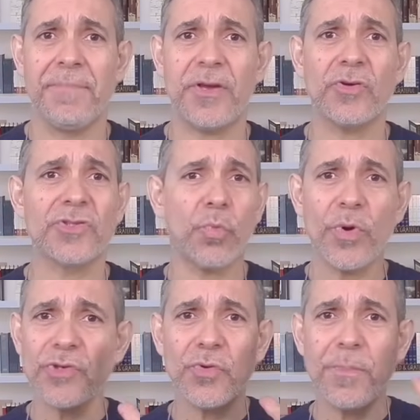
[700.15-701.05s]
Because
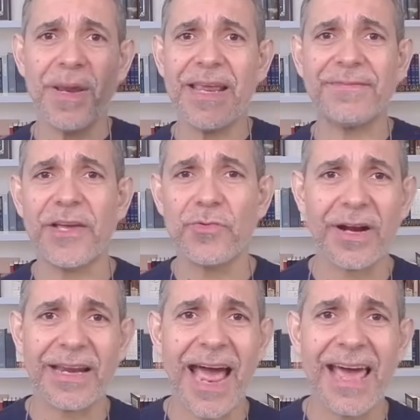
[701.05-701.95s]
when you believe that
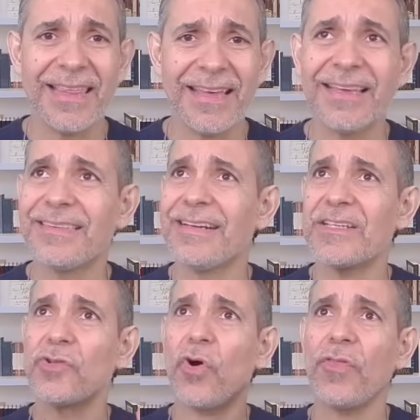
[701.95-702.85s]
you are God,
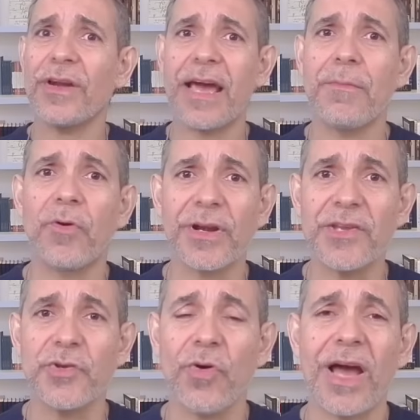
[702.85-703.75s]
there is no other God more
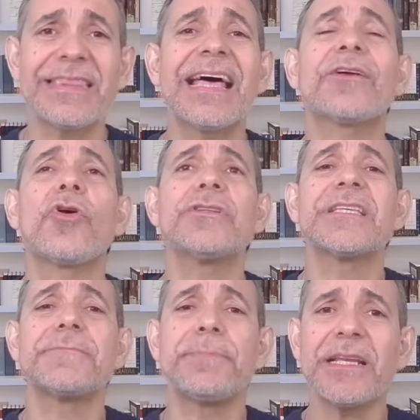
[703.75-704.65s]
than you, and that
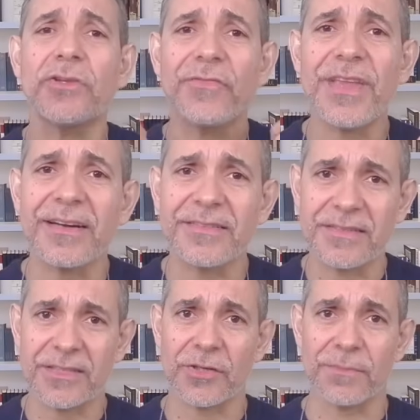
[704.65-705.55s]
calls the spirit of
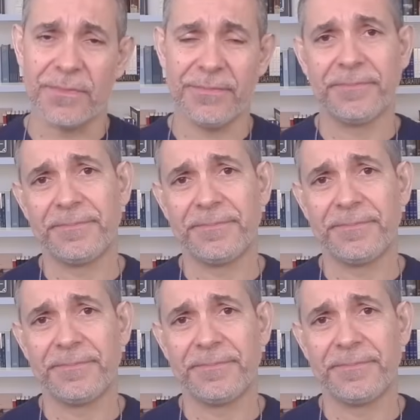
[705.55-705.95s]
narcissism.